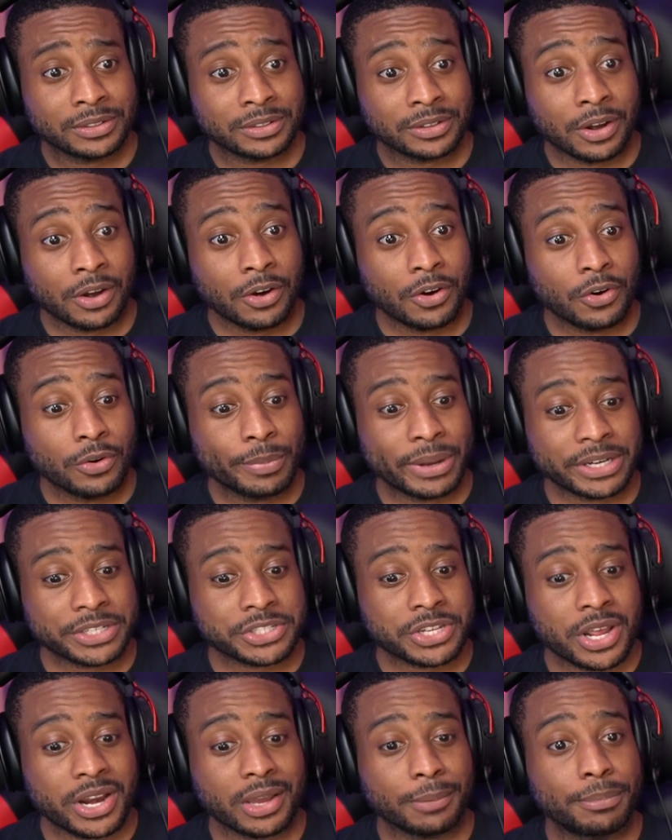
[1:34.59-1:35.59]
Uh-oh, about a
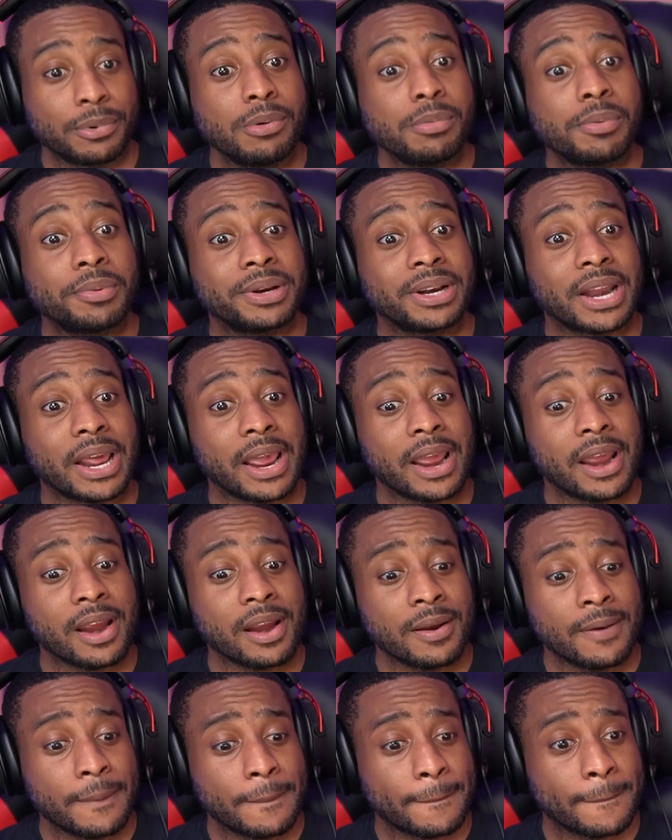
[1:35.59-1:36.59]
sonic boom in the
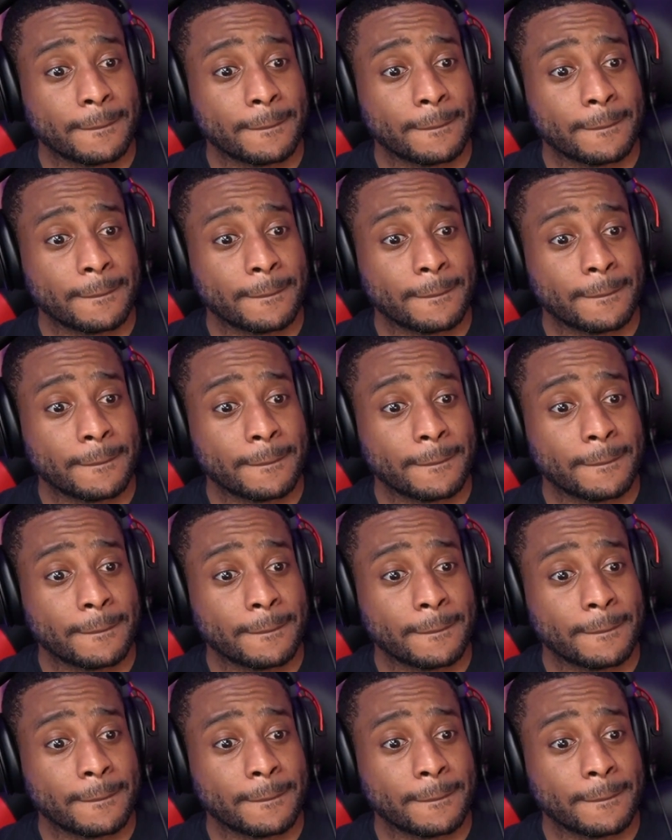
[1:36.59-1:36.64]
air?